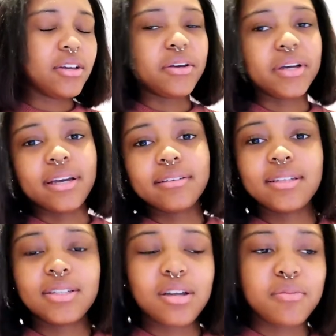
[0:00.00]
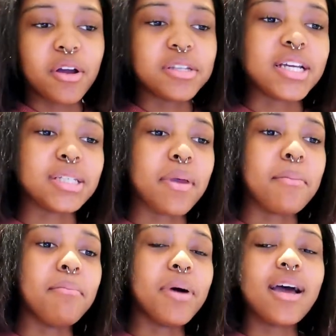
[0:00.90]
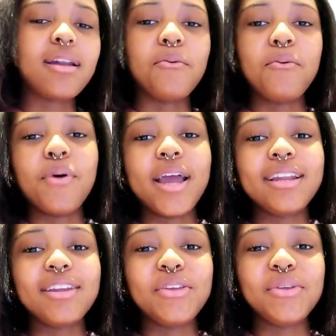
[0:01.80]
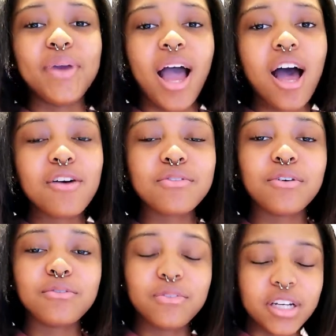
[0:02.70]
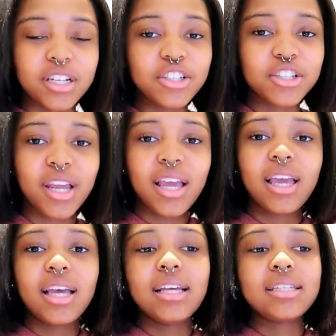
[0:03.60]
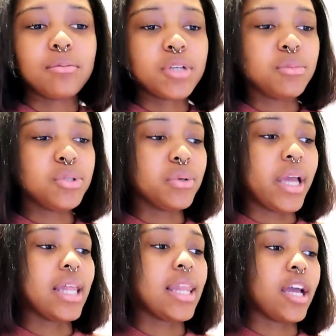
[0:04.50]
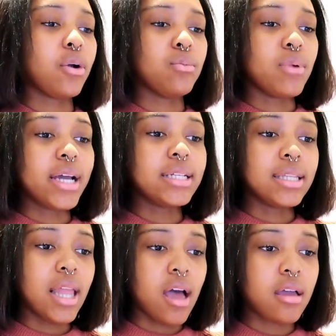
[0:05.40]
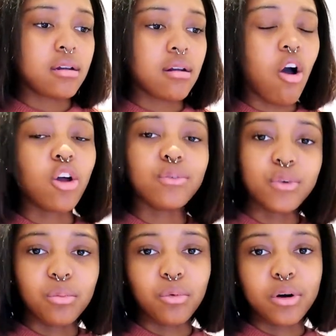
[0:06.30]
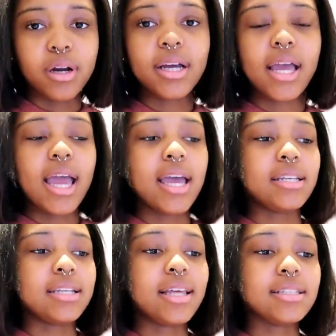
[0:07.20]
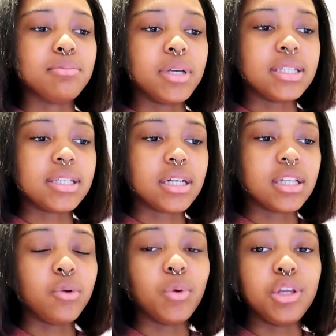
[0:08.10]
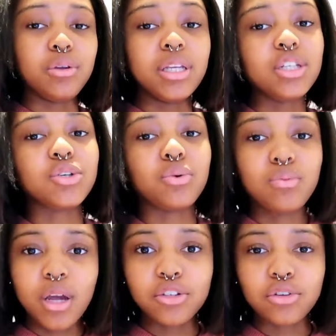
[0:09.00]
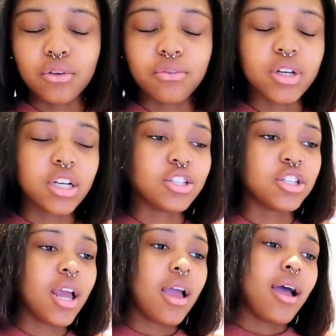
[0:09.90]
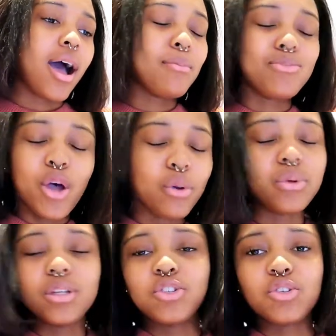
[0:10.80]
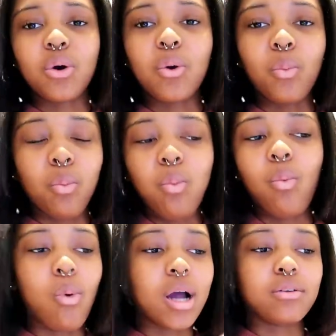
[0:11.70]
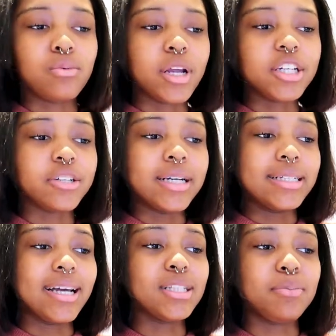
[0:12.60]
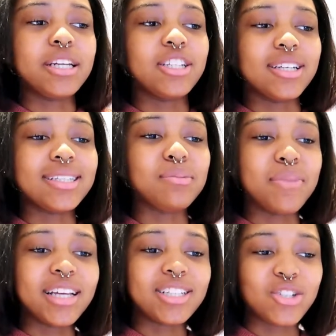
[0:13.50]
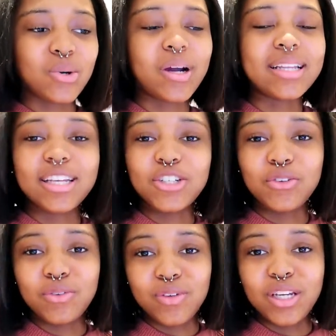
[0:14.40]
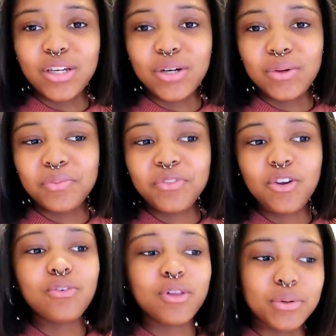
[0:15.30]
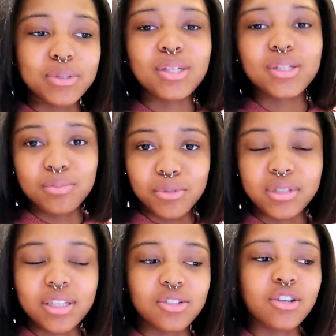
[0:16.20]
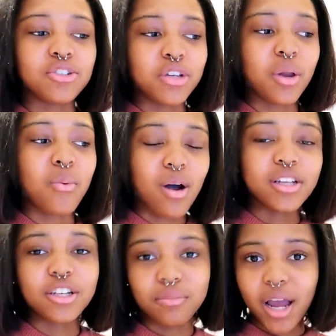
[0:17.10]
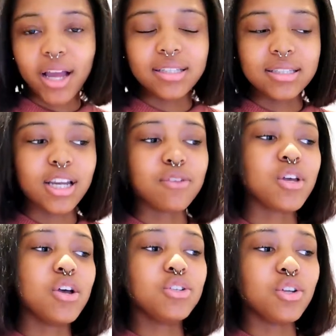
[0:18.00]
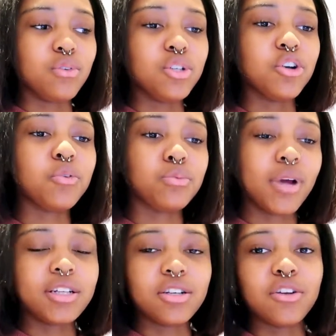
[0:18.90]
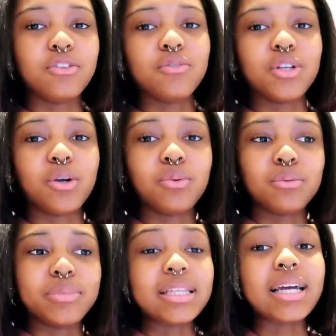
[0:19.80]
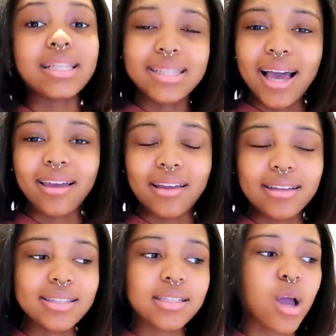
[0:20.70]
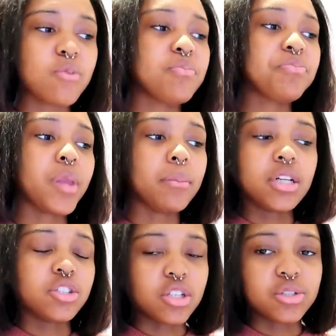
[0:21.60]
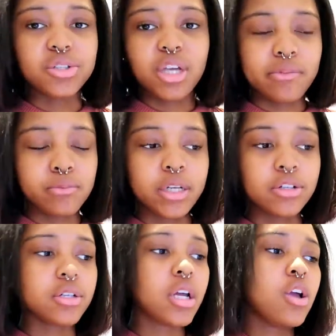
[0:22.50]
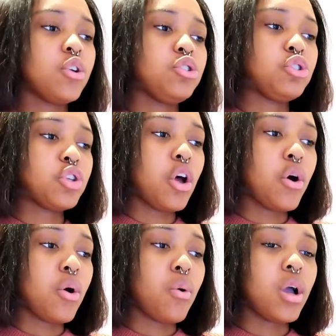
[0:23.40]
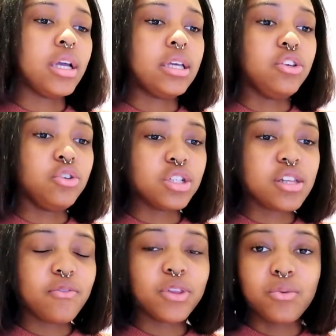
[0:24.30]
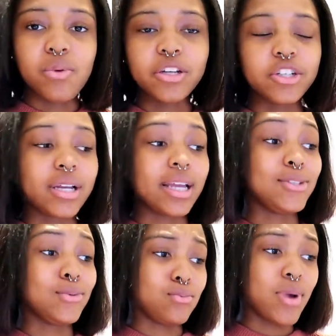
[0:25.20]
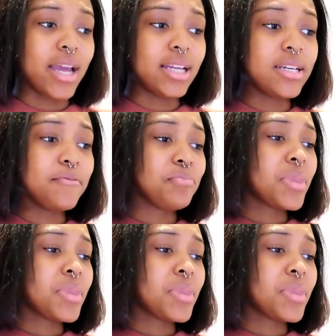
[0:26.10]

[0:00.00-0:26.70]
okay, this is gonna be hard to explain, but when you have footage, sometimes you'll get like a red line on Filmora, and that's basically when you need to render the footage. I'm not really sure what rendering does, but it just makes sure that your video flows smoothly so that you can watch it back and stuff. So if you don't render, your video will be like lagging and stuff, but it's just because you haven't rendered. So usually for the rendering it's red,